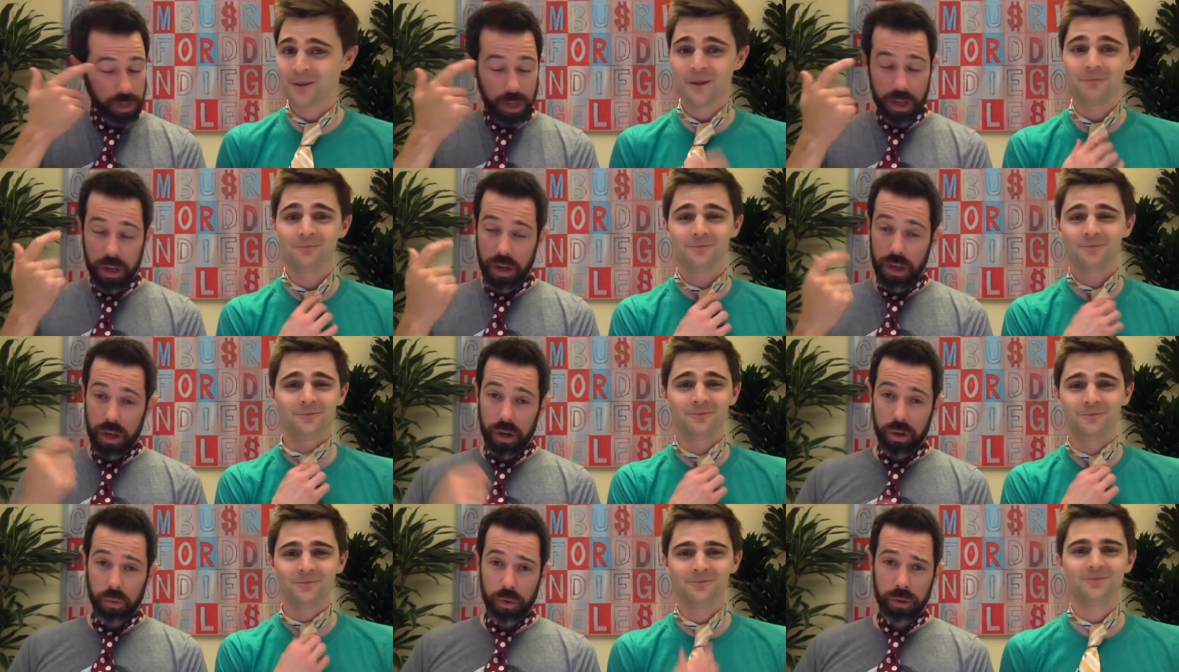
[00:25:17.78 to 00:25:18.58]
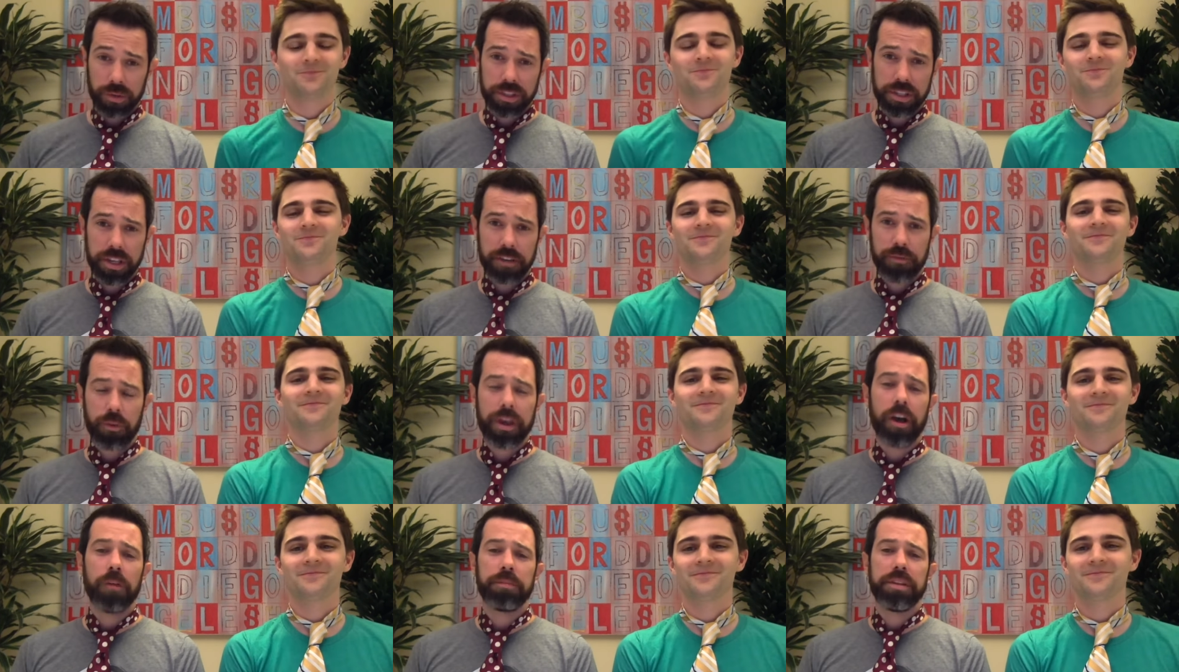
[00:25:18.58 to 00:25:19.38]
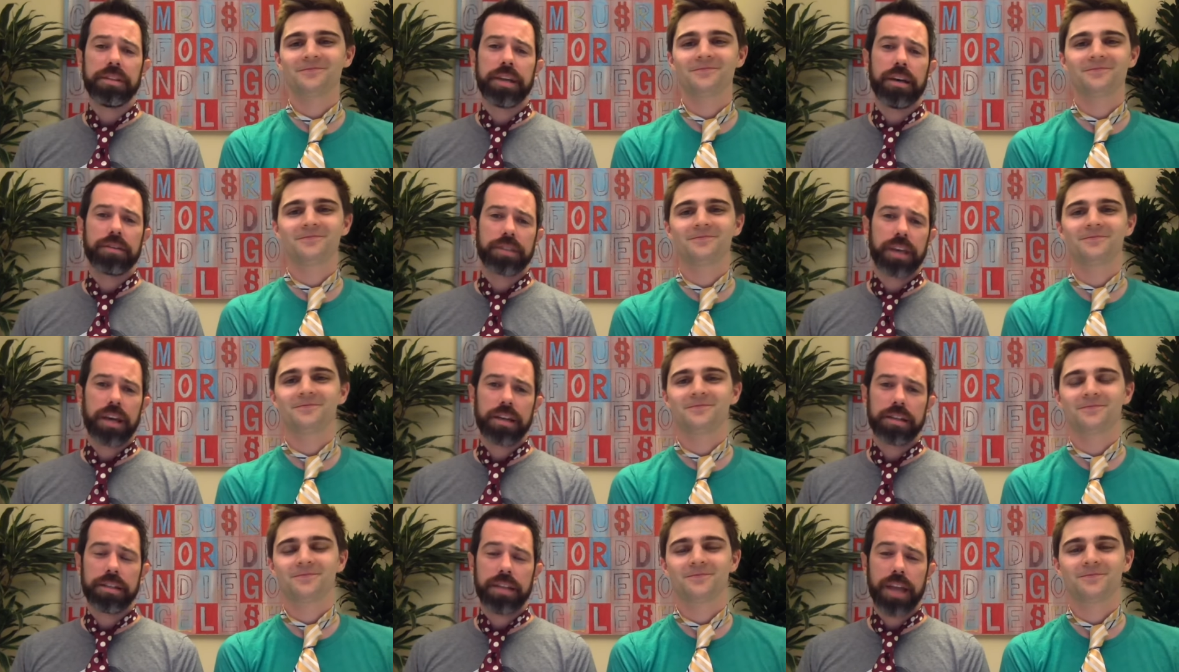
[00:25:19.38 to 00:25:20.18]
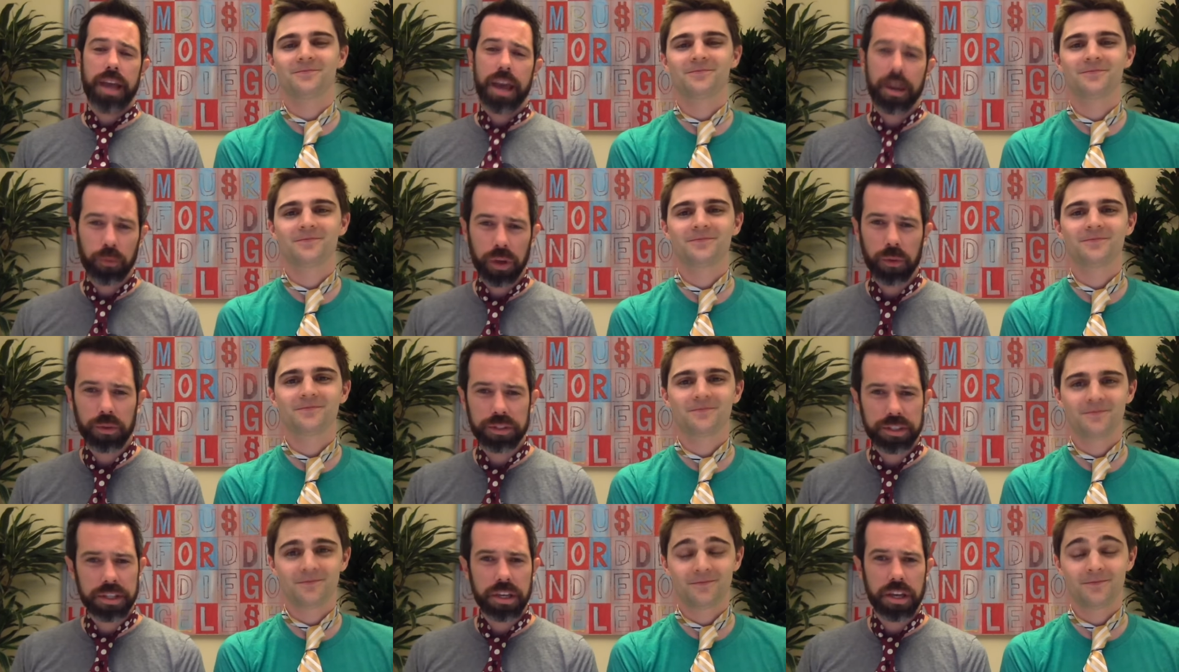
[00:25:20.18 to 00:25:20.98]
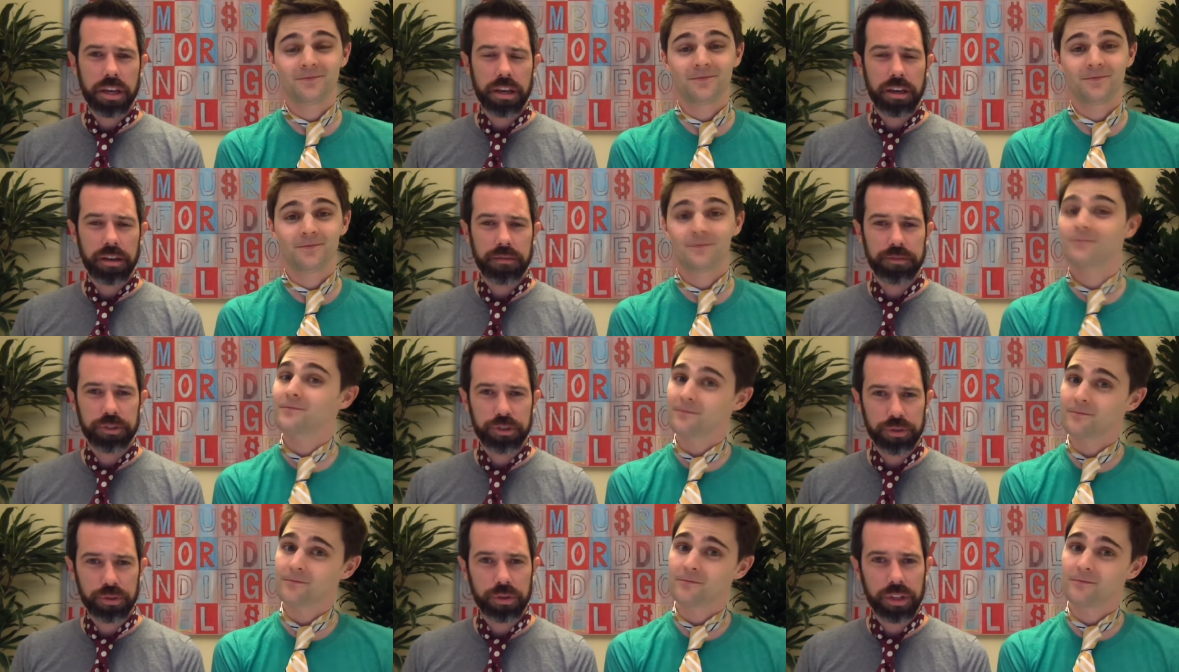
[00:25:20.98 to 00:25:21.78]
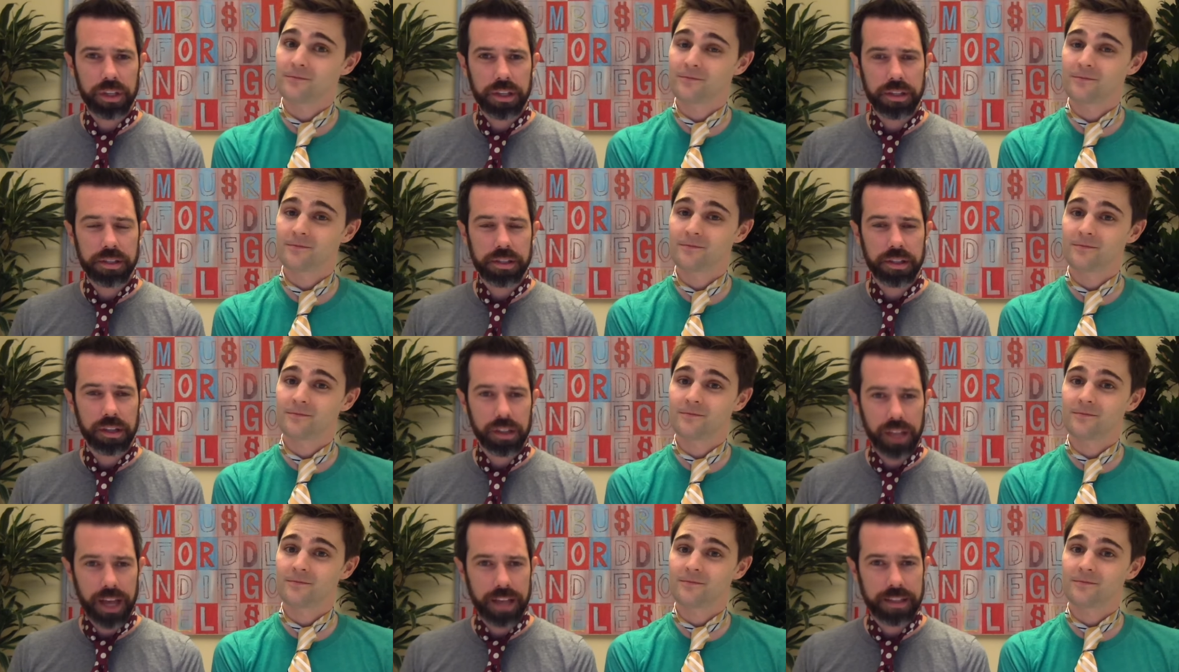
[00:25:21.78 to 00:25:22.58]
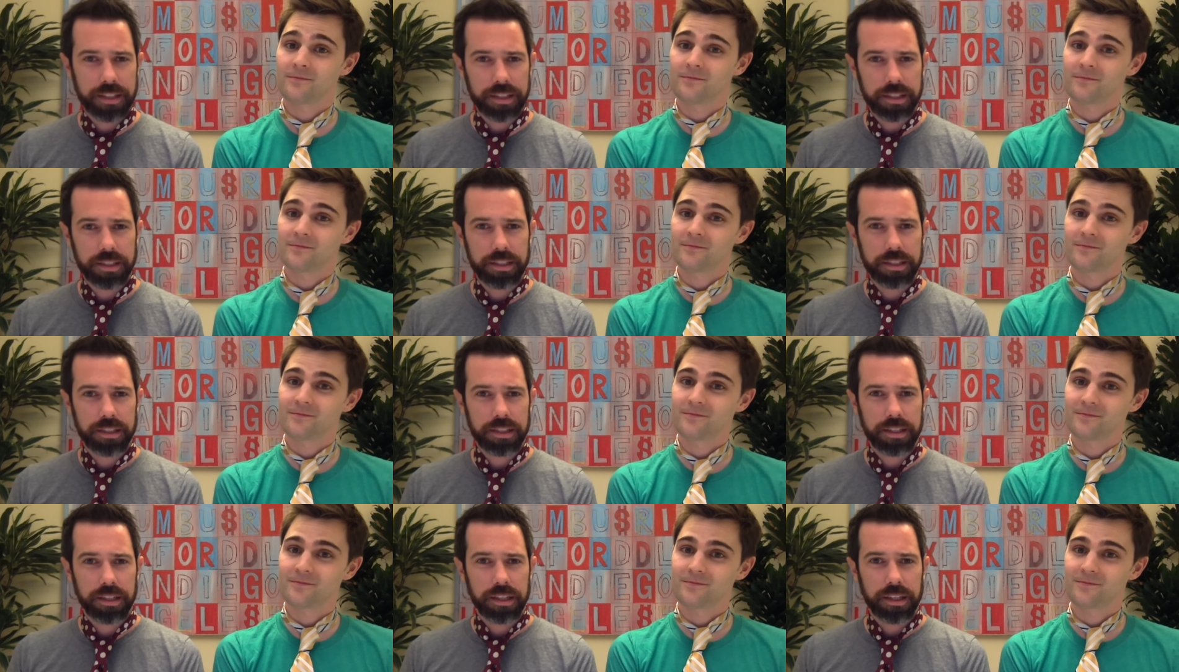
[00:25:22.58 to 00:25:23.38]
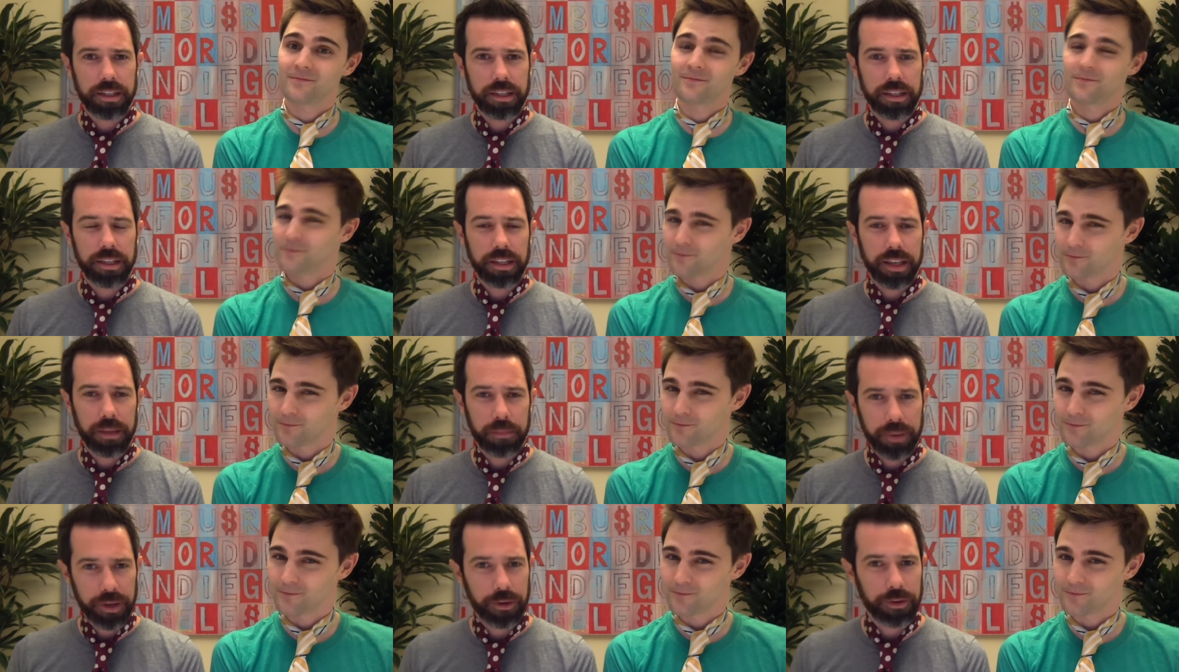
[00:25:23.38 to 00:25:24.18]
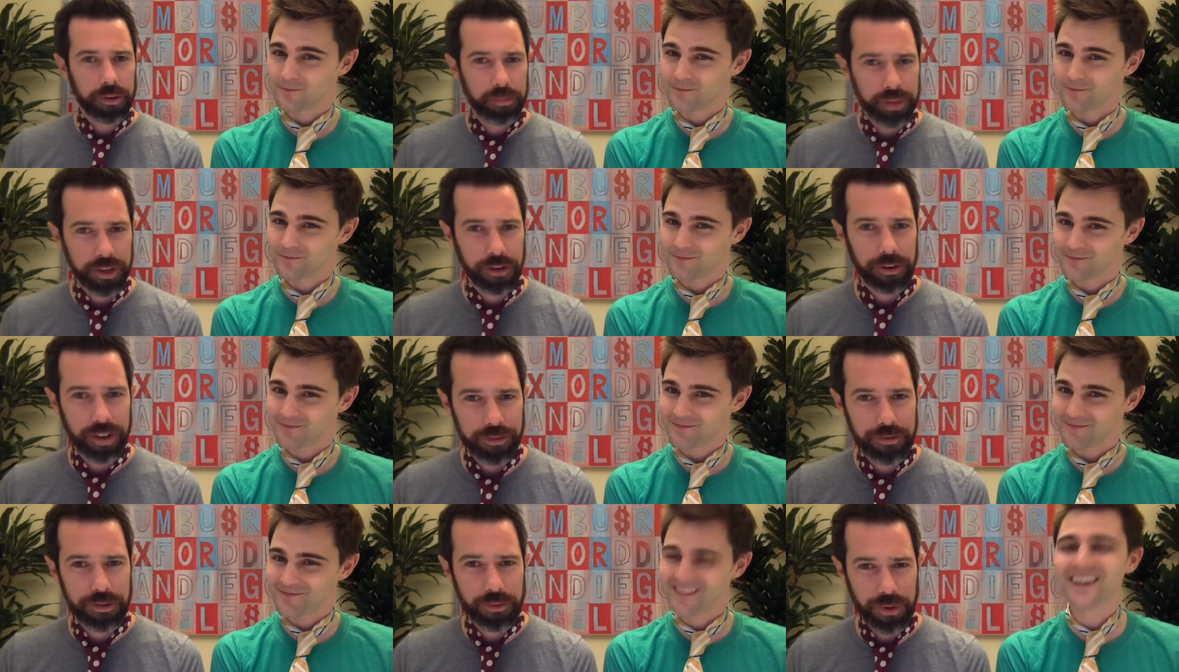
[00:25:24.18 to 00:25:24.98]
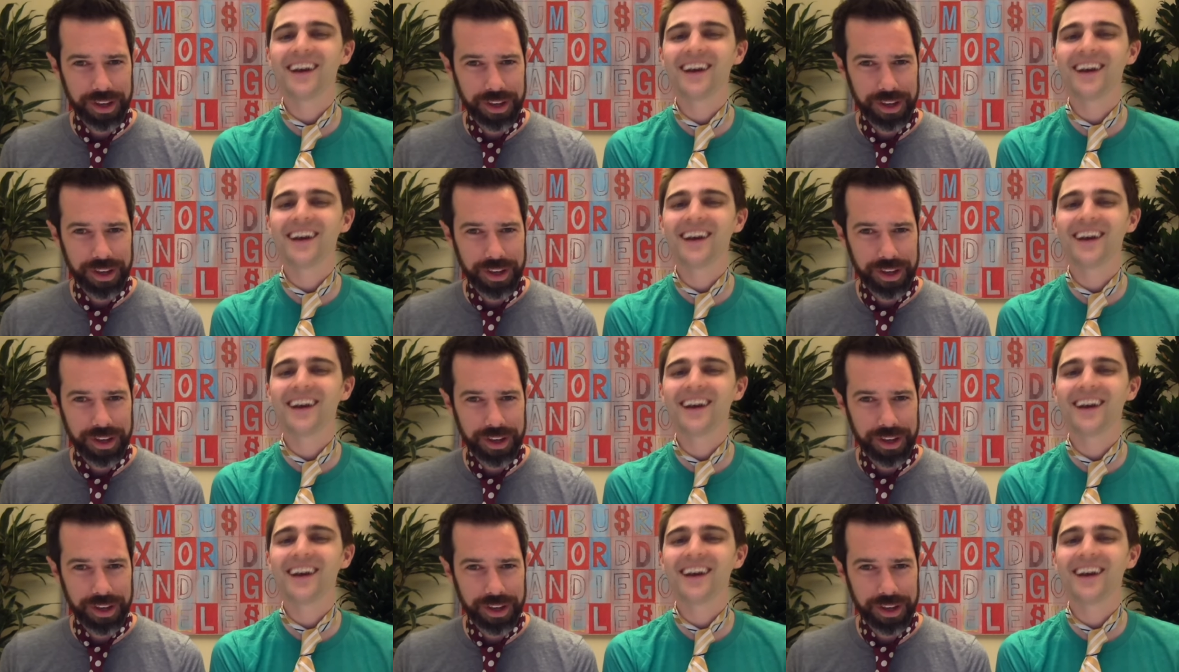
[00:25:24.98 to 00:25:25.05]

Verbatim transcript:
Speaker 1: thank you. We will see if we help these house guests, and we will see if Julie's glasses get bigger and bigger every week.